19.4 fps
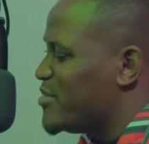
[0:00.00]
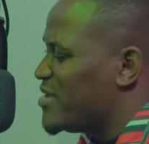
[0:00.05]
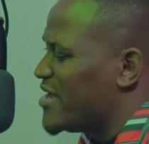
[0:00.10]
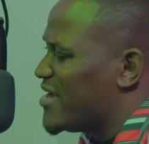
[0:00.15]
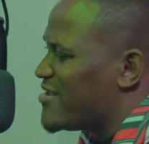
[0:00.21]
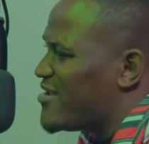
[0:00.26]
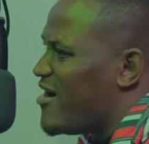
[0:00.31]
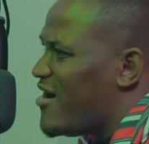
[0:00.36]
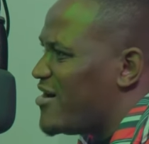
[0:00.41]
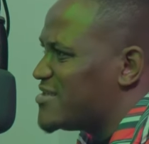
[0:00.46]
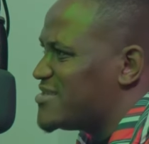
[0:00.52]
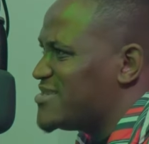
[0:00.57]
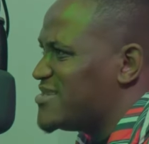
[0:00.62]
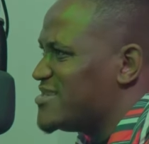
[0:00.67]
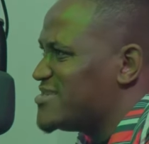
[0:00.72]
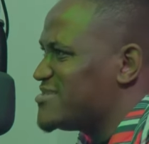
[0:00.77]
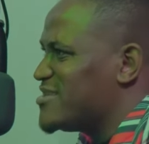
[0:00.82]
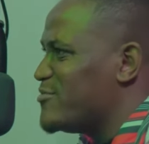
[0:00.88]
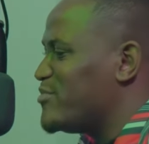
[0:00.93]
being an
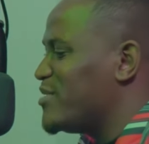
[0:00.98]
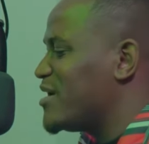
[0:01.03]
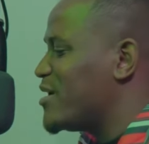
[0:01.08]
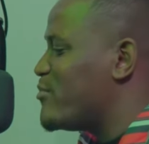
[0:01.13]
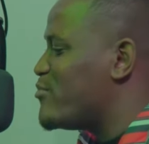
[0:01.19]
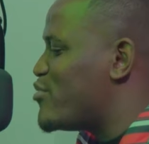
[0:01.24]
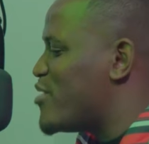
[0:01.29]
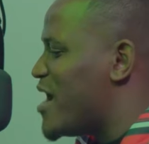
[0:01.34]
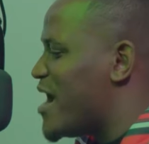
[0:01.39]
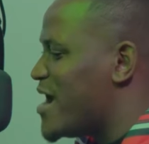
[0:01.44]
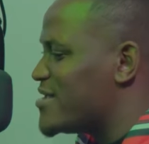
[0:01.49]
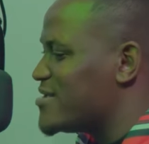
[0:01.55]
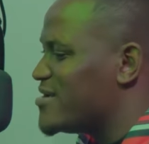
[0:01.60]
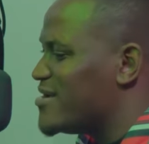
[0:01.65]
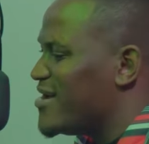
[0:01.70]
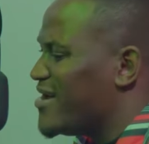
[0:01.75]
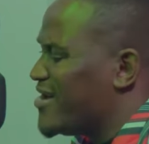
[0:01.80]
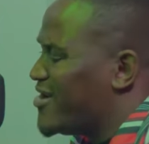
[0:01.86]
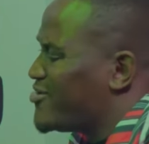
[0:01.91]
artist Got and you. being a brand,
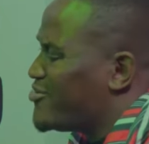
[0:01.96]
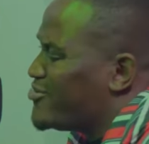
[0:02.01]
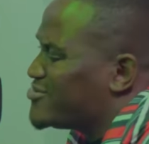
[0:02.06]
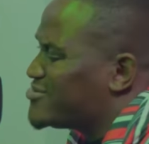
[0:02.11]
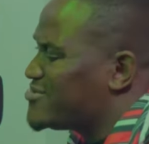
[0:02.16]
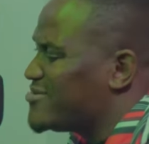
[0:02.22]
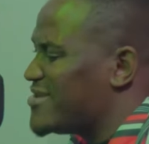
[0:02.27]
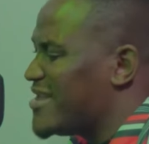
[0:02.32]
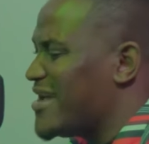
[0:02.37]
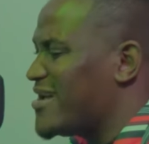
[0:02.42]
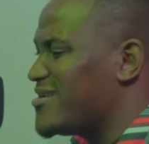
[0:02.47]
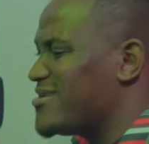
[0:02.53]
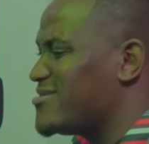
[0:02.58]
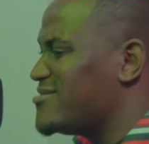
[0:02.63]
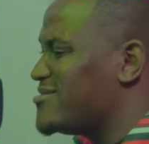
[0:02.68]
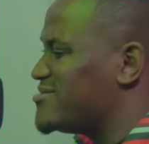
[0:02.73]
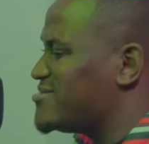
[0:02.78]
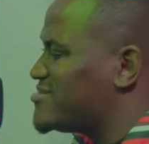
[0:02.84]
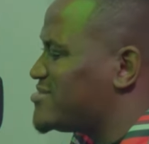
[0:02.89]
it also
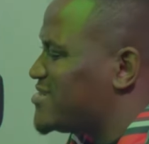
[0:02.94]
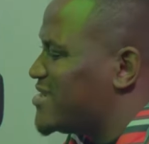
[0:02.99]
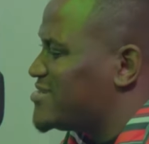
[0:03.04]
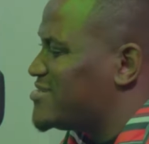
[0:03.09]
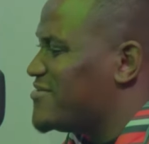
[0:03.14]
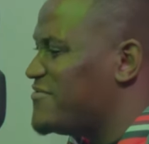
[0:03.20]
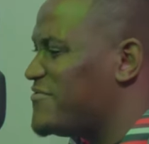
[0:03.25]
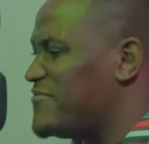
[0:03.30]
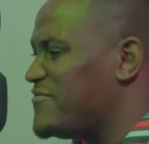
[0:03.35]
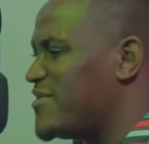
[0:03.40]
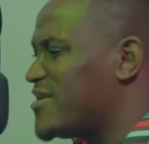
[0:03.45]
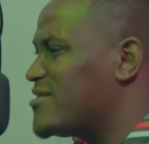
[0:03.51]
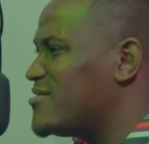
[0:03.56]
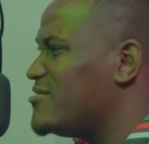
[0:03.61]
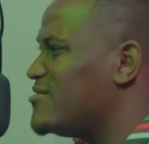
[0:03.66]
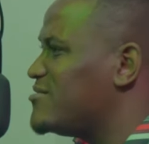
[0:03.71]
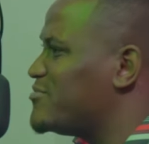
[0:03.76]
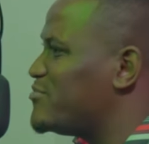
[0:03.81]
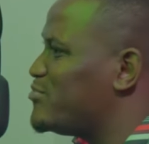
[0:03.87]
like such a
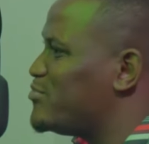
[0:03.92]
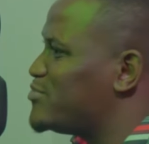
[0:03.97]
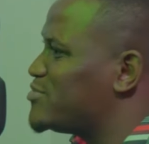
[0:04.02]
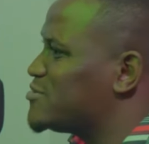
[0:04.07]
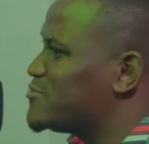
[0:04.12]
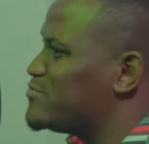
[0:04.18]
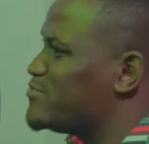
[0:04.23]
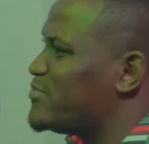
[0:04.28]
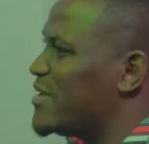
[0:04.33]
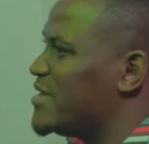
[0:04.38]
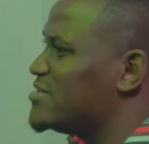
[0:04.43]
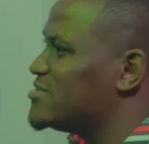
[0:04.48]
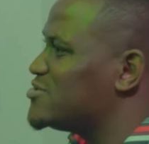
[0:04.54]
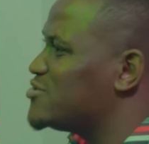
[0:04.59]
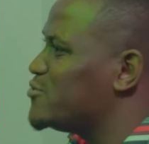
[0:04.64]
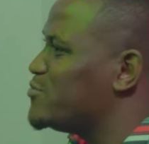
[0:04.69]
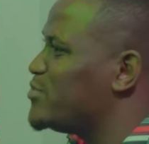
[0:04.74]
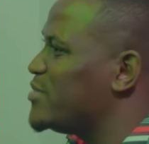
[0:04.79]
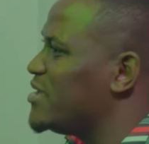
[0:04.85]
fickle space.
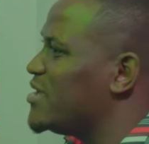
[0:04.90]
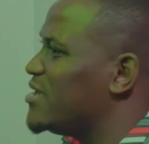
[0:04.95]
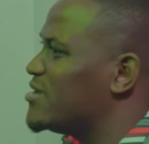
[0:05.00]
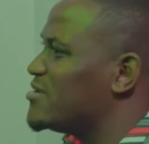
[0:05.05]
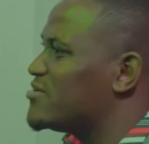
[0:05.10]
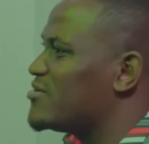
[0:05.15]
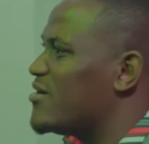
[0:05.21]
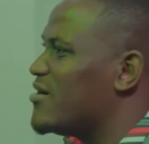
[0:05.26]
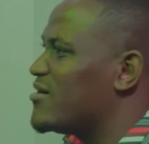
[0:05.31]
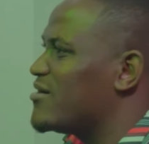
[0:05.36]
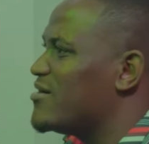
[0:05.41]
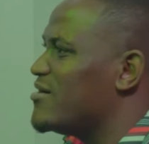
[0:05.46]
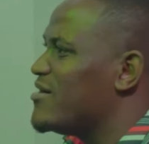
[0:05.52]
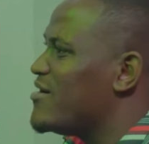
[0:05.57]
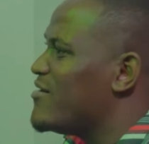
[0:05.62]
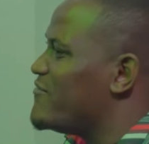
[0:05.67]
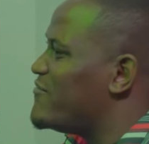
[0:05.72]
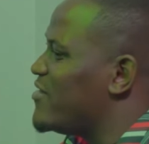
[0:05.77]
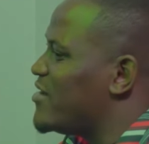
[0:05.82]
It's a very fickle in,
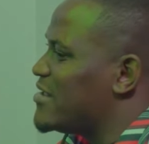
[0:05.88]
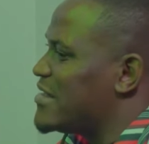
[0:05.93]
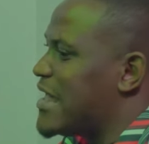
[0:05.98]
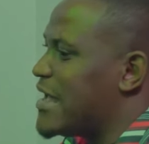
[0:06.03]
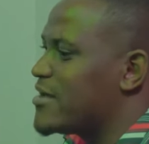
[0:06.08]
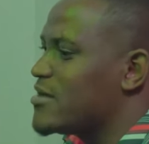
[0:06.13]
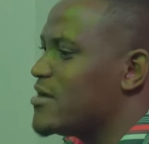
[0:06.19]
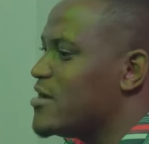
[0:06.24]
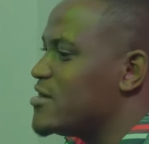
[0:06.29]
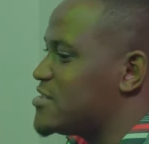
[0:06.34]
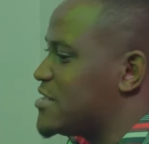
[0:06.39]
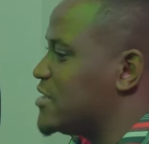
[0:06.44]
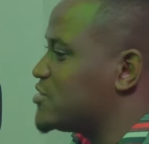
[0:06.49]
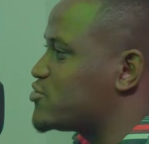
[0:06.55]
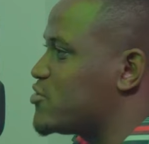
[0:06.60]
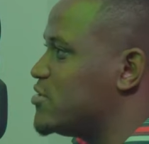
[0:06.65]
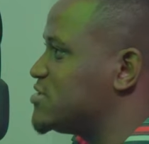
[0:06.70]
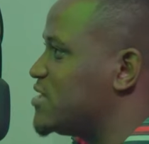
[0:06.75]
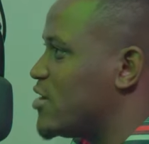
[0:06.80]
space, bro. Very, like
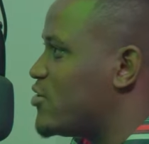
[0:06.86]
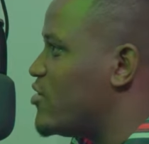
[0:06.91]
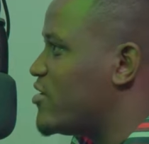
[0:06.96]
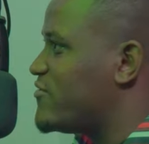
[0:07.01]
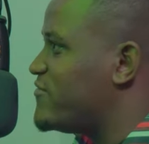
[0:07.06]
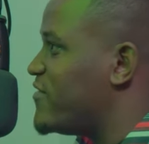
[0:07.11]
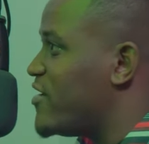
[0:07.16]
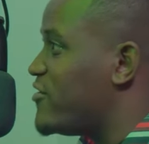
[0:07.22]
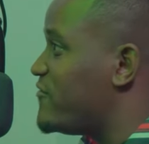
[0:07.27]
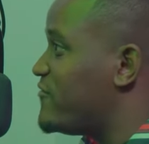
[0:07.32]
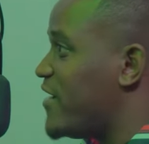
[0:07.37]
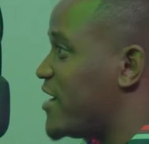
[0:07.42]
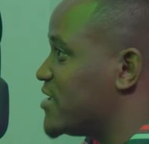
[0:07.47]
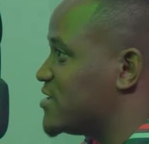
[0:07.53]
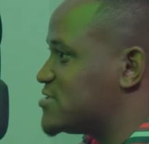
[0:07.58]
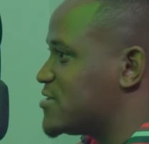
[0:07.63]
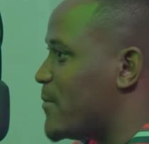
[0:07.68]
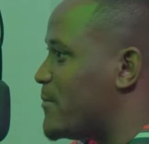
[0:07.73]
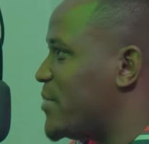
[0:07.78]
just cause I got
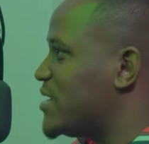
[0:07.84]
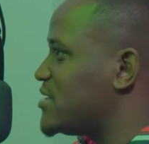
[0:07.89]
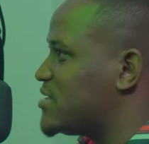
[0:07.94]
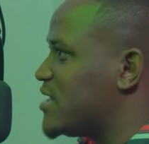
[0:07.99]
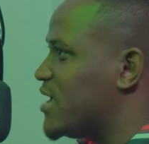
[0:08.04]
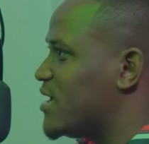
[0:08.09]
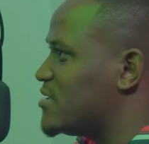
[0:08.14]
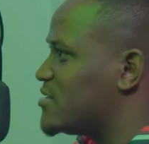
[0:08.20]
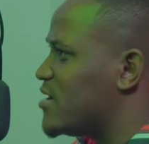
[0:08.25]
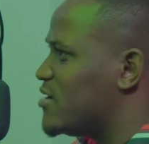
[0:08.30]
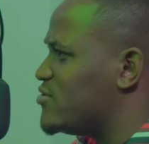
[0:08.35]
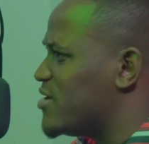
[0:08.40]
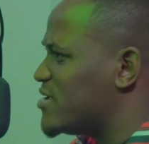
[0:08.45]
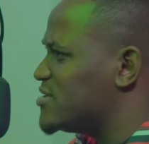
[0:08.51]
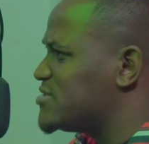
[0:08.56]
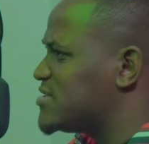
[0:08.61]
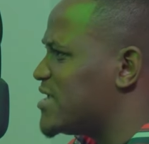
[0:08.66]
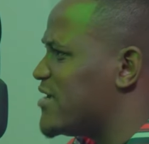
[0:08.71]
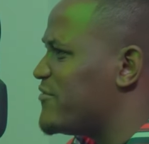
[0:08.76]
verified, it's a big thing now. You
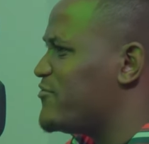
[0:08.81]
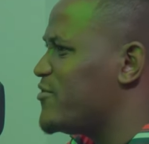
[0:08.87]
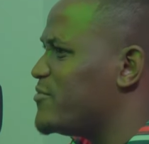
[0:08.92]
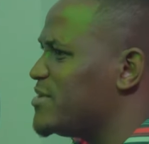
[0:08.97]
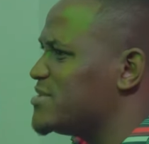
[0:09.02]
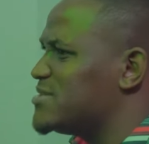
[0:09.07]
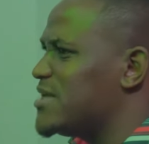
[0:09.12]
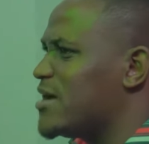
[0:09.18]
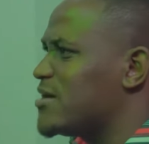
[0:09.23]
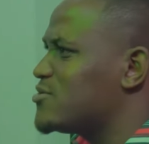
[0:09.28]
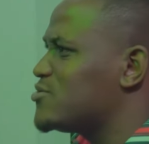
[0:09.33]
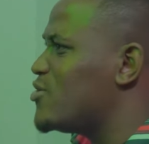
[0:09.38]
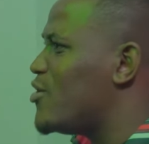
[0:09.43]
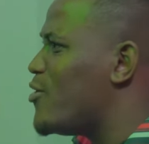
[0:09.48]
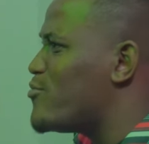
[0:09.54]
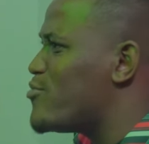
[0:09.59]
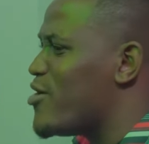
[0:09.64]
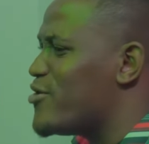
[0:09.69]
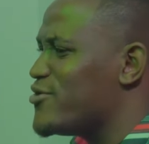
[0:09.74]
understand? yeah. like,
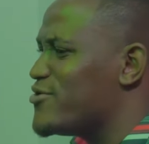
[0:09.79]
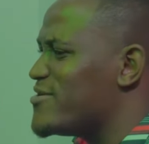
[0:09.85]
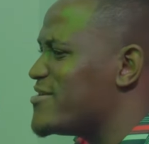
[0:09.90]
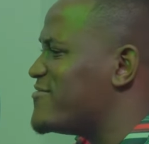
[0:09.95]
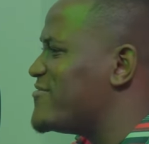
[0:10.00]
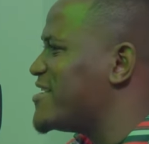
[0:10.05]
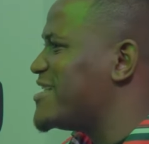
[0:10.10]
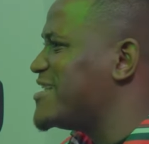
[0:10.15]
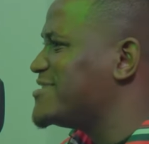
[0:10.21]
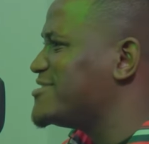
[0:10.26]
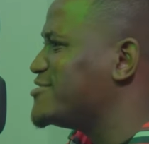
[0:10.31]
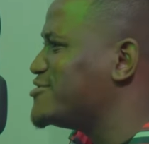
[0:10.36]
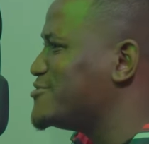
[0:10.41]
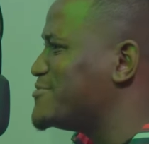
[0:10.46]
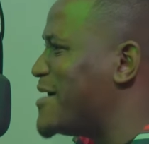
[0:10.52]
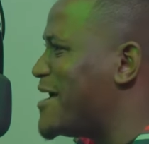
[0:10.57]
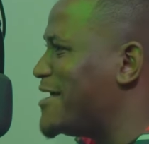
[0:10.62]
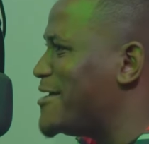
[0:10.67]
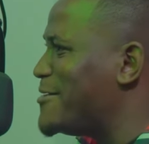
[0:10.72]
yo, bro, you don't even listen
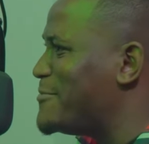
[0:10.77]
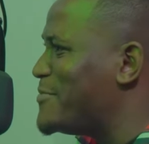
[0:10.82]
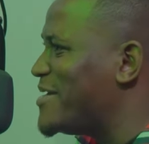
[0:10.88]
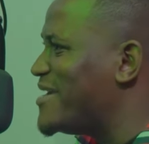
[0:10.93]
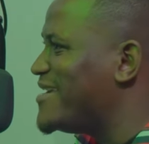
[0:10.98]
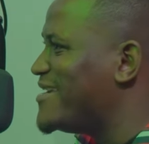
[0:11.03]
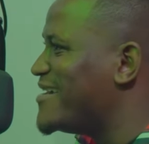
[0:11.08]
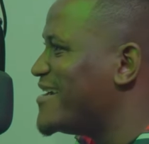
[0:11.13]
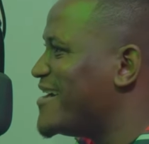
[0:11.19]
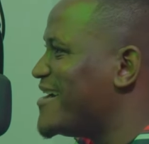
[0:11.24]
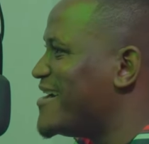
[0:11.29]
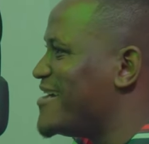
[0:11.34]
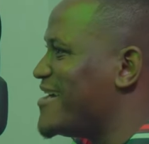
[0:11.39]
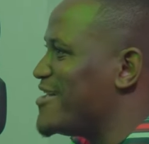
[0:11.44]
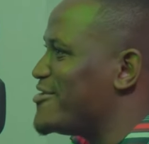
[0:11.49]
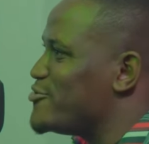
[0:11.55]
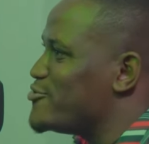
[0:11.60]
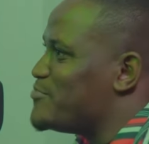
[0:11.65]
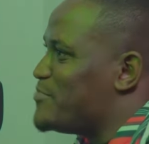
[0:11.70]
to my EP. Got
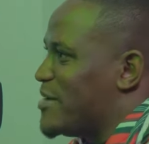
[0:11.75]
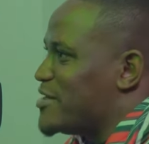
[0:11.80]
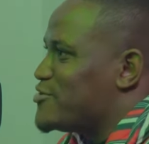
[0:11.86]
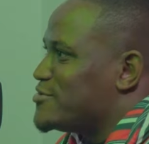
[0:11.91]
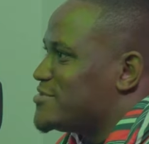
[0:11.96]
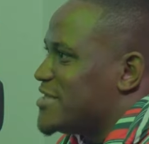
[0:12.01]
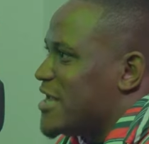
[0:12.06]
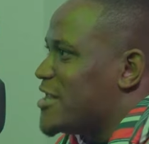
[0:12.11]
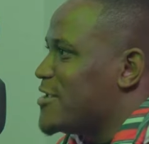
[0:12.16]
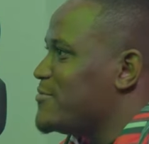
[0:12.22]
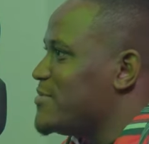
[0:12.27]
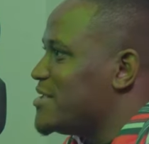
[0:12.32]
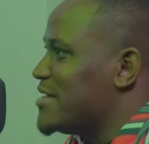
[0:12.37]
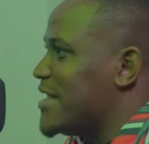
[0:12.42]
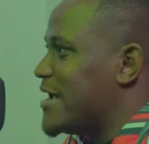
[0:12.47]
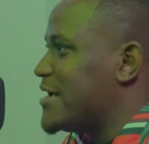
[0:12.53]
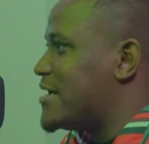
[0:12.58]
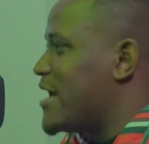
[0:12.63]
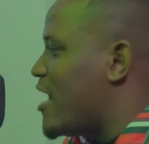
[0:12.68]
you. And you, but you telling me
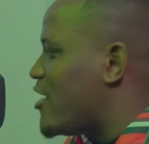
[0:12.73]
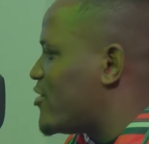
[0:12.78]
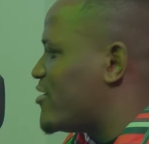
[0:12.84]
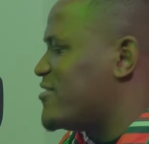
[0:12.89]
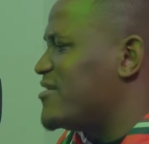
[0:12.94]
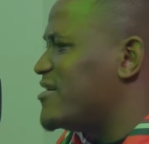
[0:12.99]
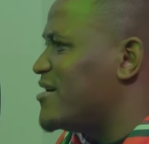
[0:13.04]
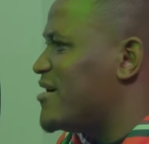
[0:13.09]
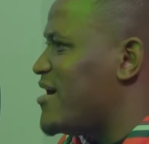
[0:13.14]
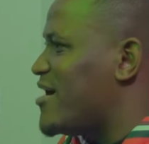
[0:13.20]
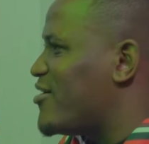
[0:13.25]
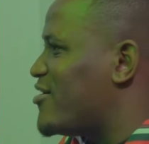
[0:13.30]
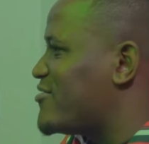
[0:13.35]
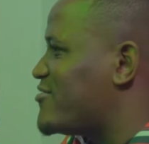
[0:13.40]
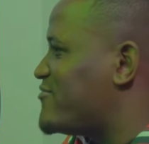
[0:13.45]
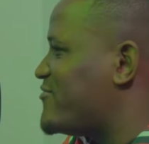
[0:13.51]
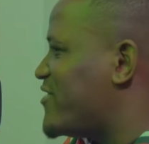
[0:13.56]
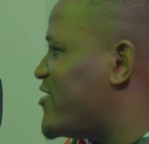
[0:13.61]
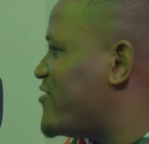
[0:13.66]
like I got, got I
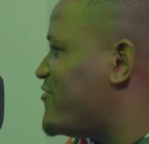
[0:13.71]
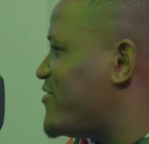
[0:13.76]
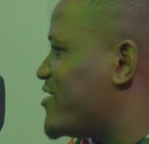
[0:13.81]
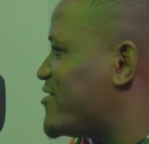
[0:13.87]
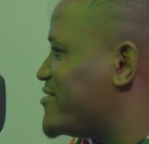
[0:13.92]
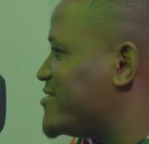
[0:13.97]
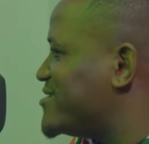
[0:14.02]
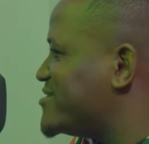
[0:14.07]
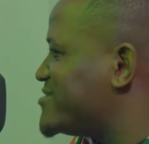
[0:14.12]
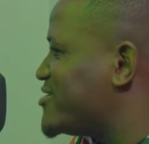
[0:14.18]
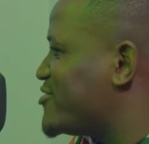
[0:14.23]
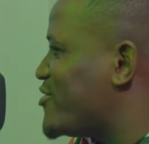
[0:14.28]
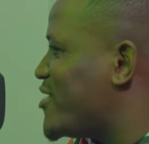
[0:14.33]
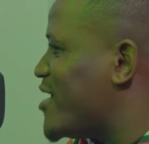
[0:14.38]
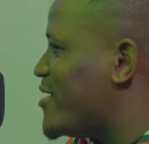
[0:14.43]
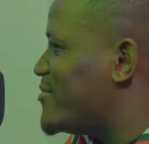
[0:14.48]
got verified on Instagram.